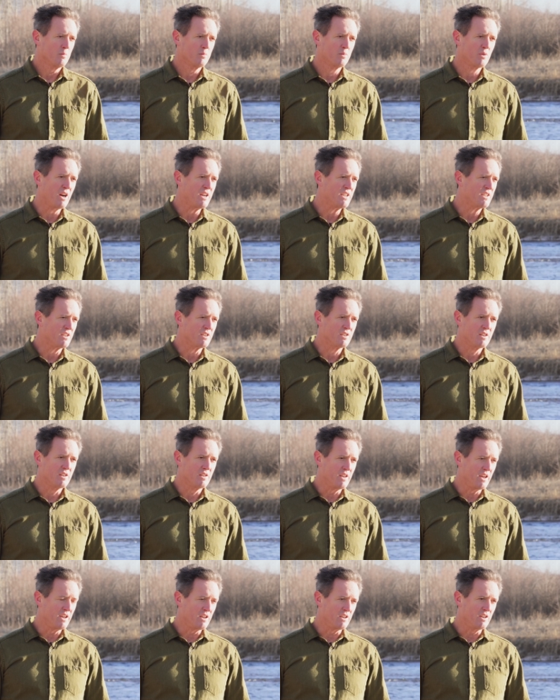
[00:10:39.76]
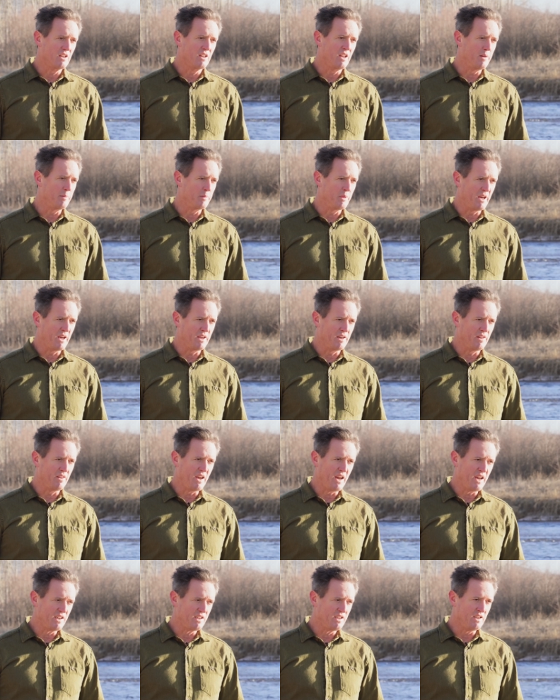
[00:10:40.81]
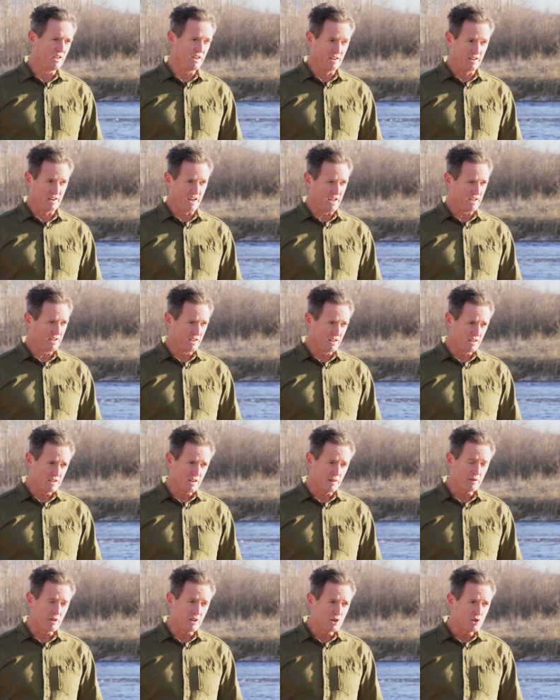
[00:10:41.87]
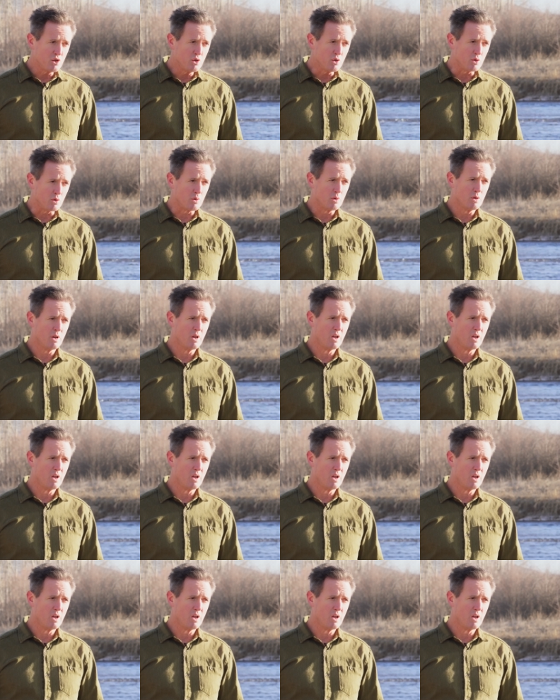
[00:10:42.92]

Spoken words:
prices that they could claim land in 1872,